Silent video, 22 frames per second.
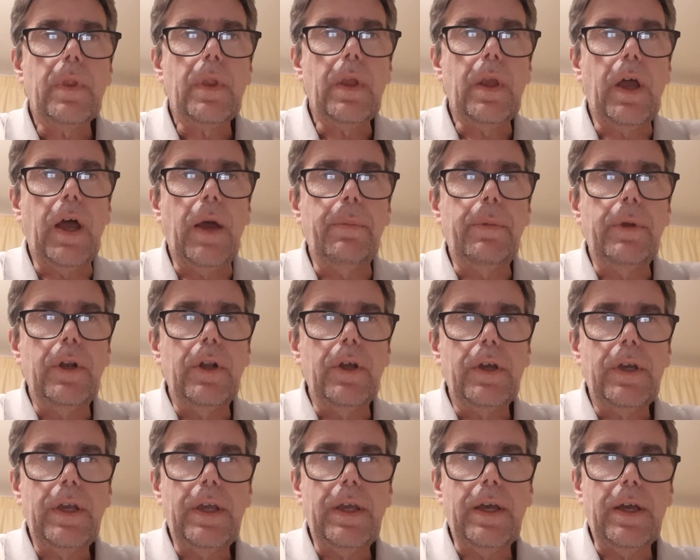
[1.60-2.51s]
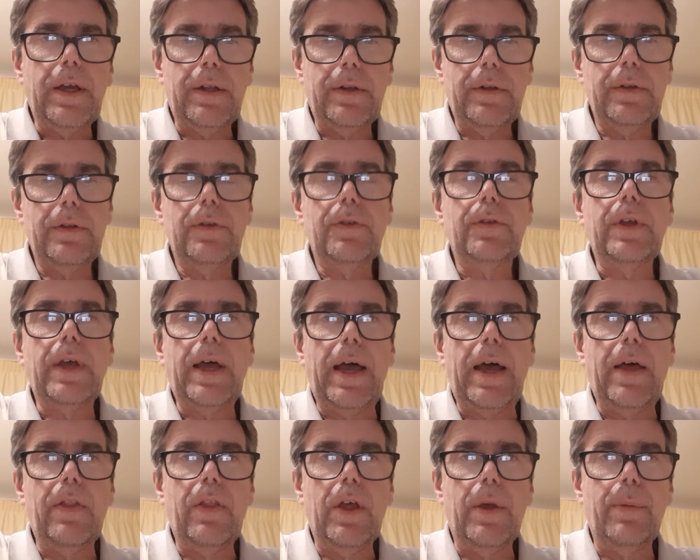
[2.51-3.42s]
I've been looking at
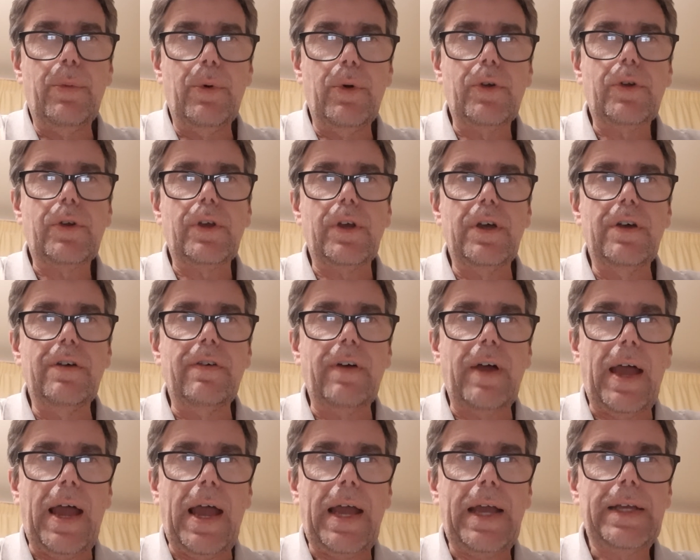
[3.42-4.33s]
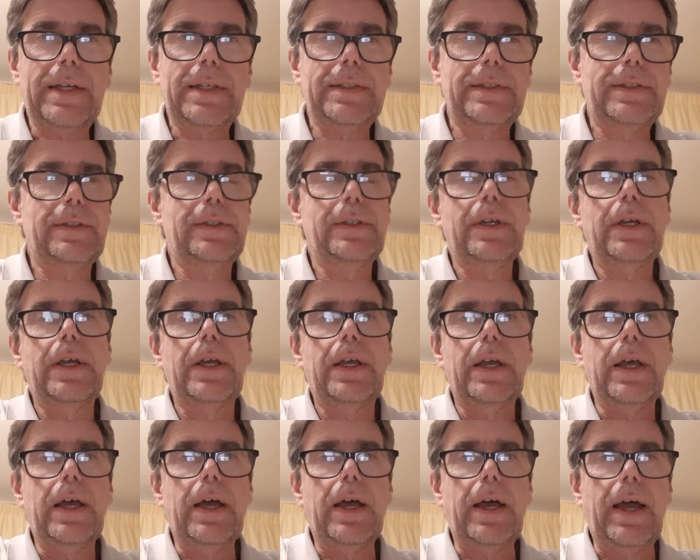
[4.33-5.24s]
the book of Acts
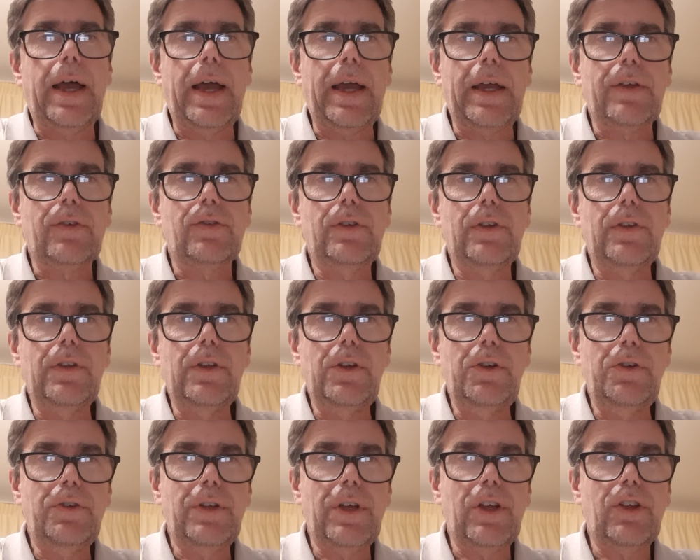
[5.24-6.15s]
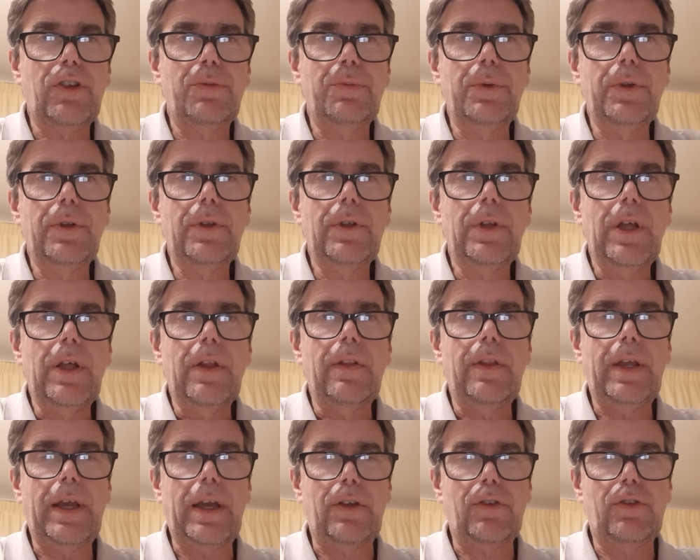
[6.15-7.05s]
in the New Testament,
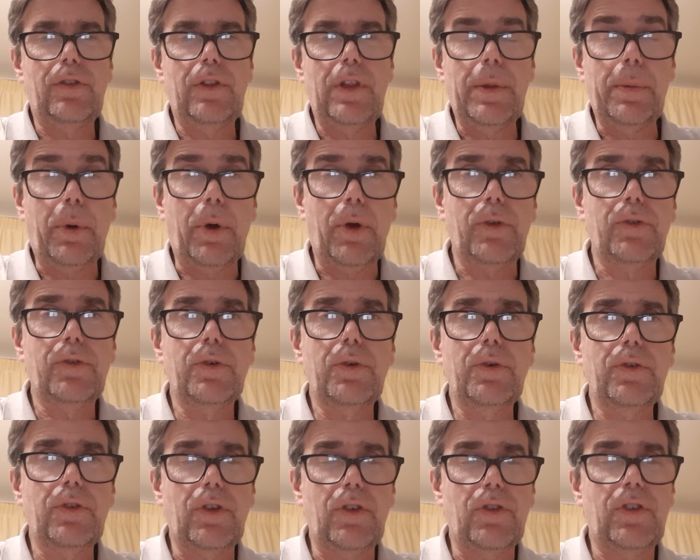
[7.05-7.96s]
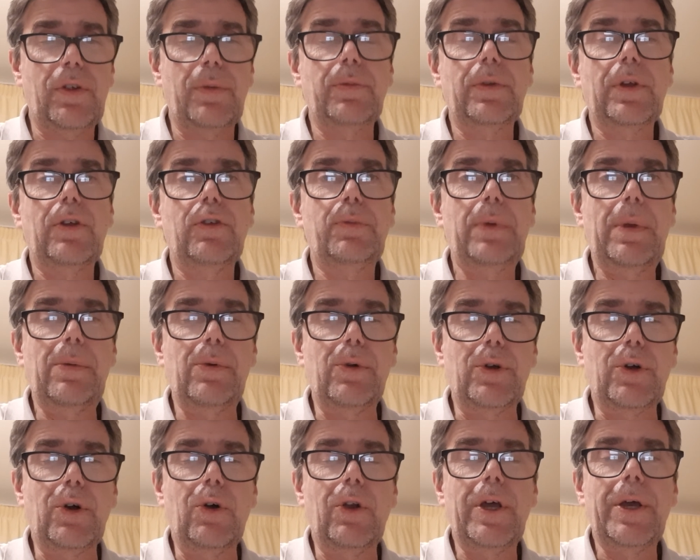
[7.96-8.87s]
the Acts of the Apostles, as sometimes people
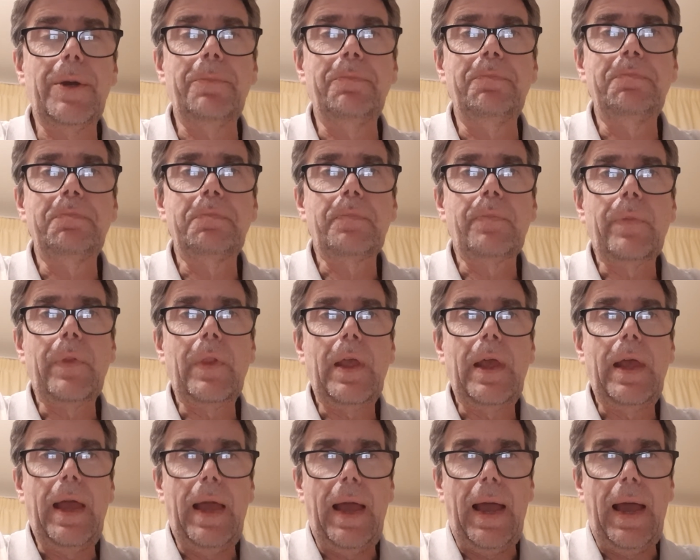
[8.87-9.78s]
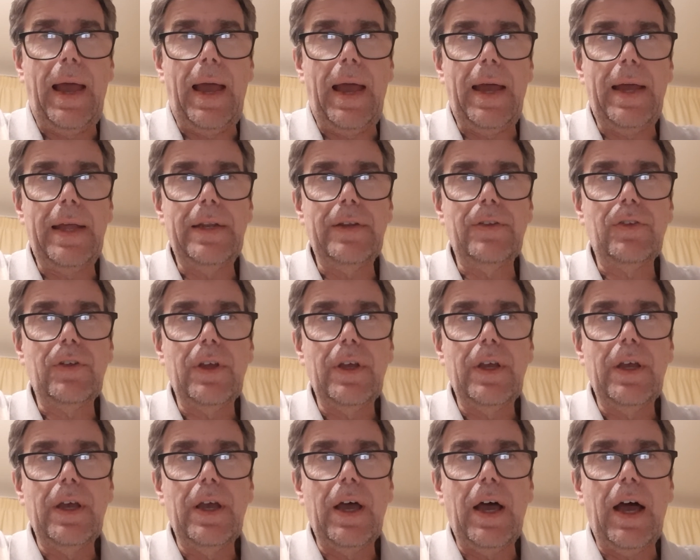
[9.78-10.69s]
call it. And
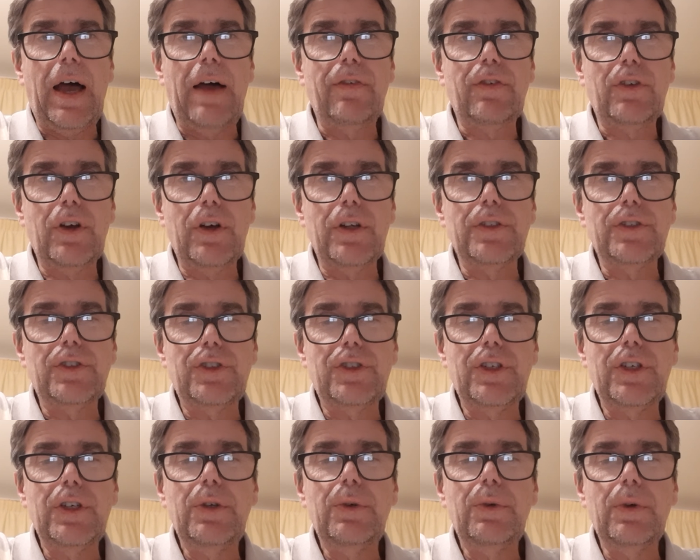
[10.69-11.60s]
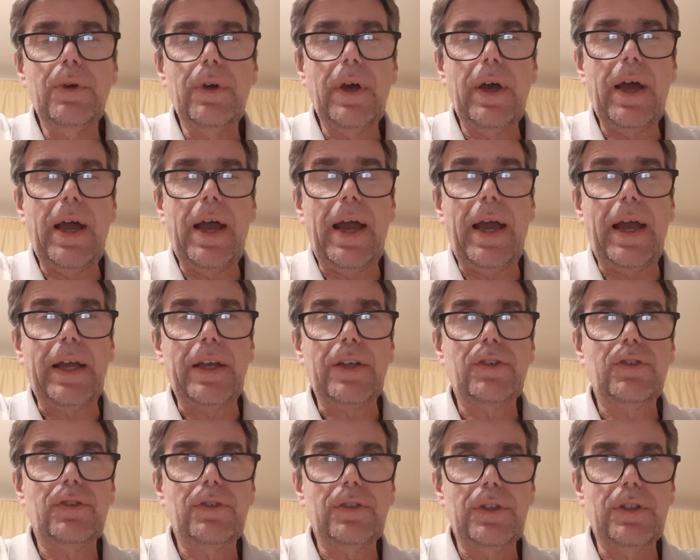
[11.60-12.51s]
I've got to
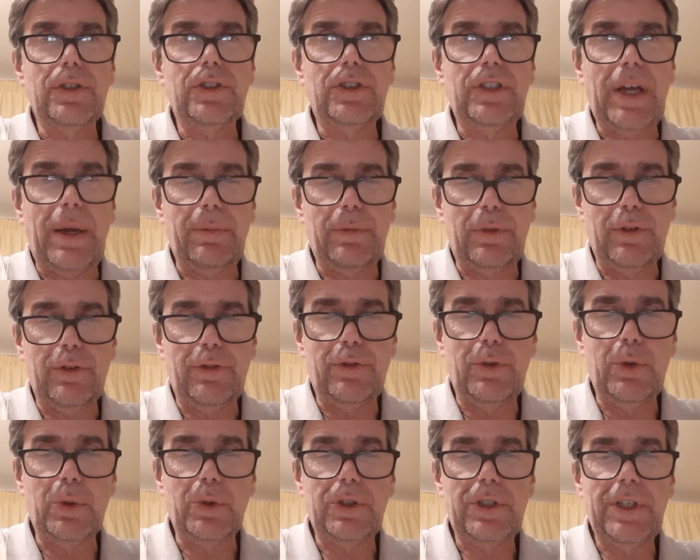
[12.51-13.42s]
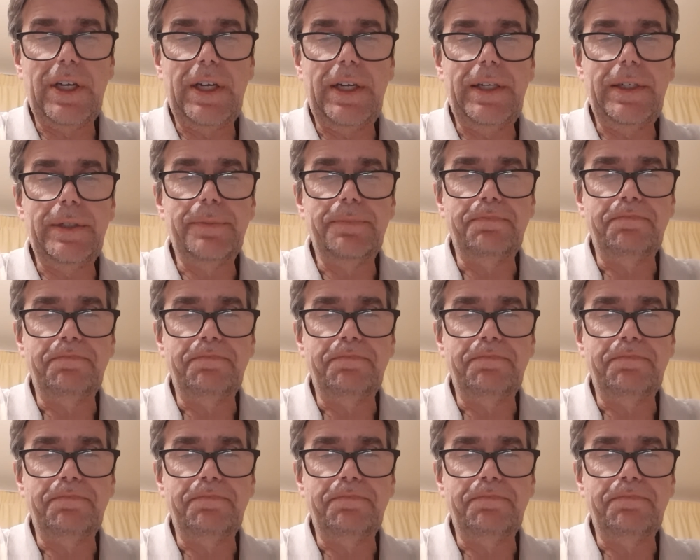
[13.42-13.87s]
Acts chapter 14.